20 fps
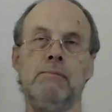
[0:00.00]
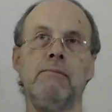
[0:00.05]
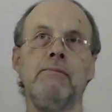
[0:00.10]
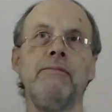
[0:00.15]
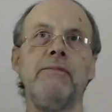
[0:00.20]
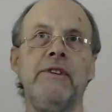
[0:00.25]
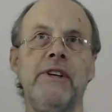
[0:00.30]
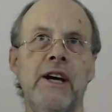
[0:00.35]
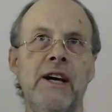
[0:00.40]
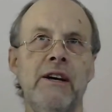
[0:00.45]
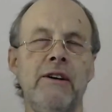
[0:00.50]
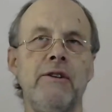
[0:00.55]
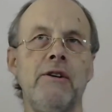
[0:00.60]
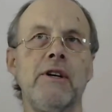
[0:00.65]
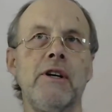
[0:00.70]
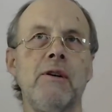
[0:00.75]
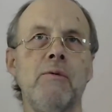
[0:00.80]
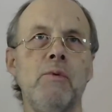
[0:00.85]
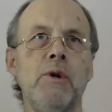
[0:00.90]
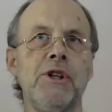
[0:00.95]
now you're
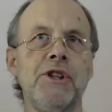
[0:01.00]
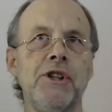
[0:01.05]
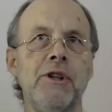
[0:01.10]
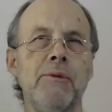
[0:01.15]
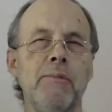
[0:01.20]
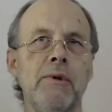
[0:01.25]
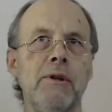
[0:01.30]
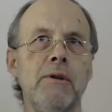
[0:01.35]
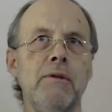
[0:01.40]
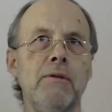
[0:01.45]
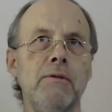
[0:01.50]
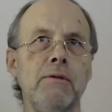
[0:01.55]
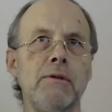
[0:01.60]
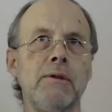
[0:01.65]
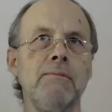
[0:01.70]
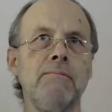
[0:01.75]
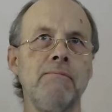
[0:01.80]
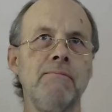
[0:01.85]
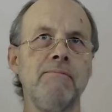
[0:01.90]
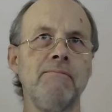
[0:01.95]
going to worship the Lord.
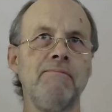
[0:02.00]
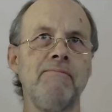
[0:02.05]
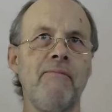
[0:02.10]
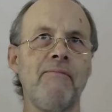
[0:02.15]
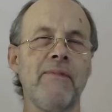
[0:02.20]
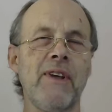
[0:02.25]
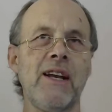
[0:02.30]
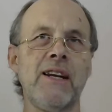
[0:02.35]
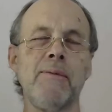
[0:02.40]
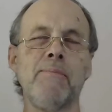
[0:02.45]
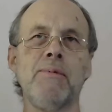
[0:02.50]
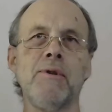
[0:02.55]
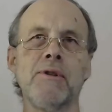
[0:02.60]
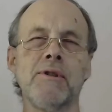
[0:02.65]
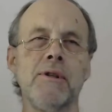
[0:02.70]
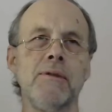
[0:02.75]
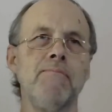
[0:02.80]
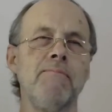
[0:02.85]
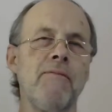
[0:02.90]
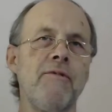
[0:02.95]
And he puts
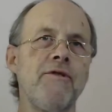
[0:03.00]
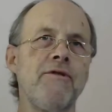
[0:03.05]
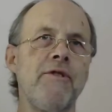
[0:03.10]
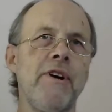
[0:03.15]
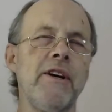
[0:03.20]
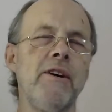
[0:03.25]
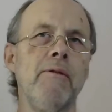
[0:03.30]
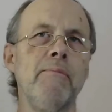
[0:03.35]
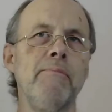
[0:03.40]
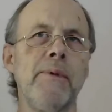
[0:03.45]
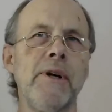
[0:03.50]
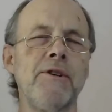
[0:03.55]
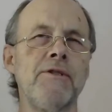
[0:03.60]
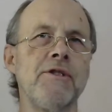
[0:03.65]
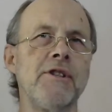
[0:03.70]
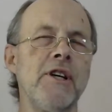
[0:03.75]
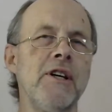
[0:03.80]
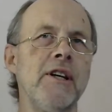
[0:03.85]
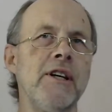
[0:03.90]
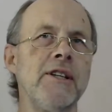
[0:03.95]
a threat on both
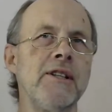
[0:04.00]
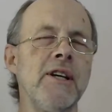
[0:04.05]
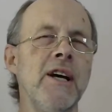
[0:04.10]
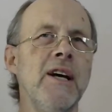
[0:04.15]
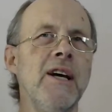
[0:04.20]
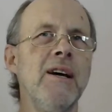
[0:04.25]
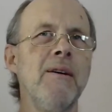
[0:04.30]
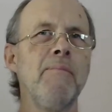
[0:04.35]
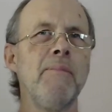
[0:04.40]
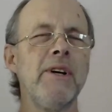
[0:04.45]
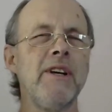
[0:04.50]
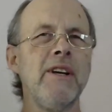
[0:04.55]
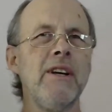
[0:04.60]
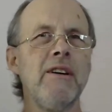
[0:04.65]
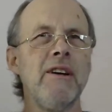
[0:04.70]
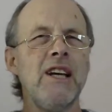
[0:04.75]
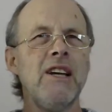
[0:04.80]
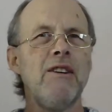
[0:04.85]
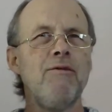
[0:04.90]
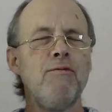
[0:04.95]
sides. But, you know,
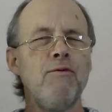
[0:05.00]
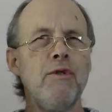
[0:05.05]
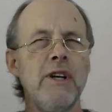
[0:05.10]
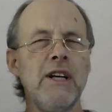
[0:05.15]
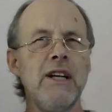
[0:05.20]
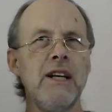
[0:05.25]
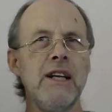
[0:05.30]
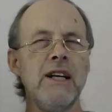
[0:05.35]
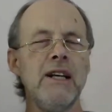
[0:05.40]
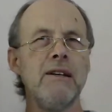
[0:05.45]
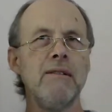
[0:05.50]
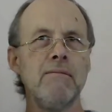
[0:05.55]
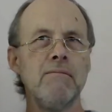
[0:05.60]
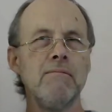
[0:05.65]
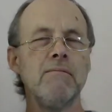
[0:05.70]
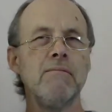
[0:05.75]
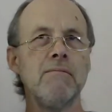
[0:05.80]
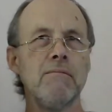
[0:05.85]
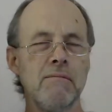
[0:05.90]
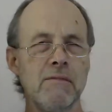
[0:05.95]
he really
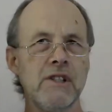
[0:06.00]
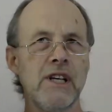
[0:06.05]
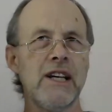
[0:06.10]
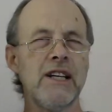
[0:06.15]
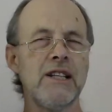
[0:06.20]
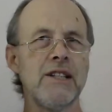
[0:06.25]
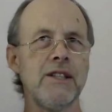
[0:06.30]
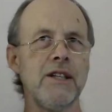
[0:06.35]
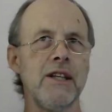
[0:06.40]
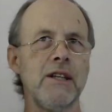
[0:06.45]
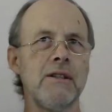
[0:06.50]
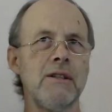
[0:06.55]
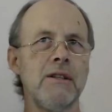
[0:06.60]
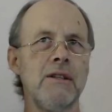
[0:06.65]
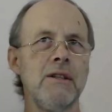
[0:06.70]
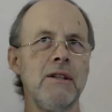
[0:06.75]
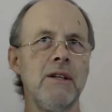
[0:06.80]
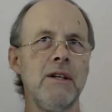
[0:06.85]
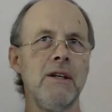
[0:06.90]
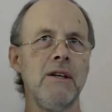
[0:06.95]
takes it.
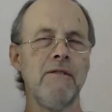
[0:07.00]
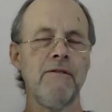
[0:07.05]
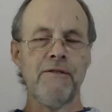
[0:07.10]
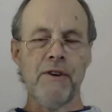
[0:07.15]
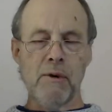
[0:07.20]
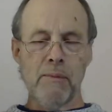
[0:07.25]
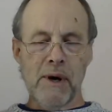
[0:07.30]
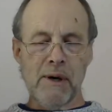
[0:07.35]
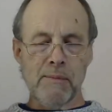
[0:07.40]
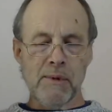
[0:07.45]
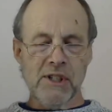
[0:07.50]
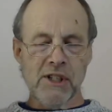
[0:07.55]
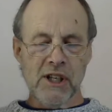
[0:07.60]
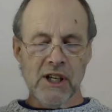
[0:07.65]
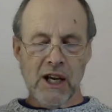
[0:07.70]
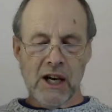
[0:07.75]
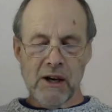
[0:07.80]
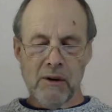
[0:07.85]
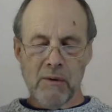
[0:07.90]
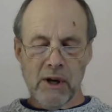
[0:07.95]
A few moments
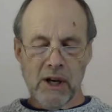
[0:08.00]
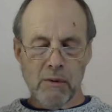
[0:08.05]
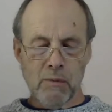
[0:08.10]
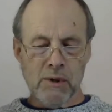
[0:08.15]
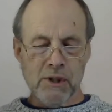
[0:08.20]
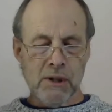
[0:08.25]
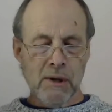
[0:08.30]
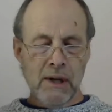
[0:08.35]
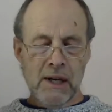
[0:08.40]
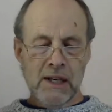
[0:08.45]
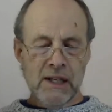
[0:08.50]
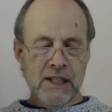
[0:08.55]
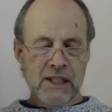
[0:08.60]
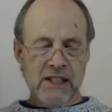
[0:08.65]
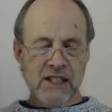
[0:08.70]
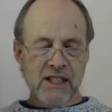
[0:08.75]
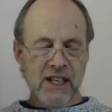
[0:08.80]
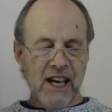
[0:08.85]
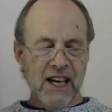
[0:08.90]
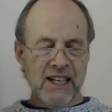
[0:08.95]
ago, he was
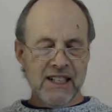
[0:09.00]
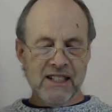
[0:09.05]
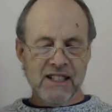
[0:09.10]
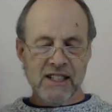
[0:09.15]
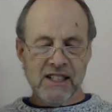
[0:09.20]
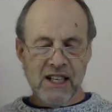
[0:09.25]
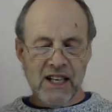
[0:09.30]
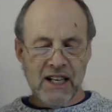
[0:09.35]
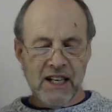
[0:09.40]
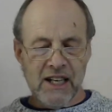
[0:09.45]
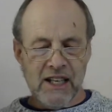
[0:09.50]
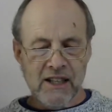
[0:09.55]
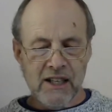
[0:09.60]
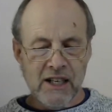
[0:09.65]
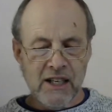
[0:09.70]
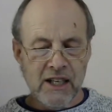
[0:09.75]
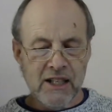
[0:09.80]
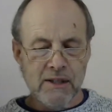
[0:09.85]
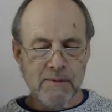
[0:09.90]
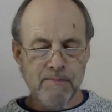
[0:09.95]
scared silly that
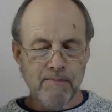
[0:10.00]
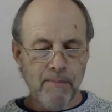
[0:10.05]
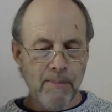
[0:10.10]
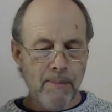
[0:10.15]
his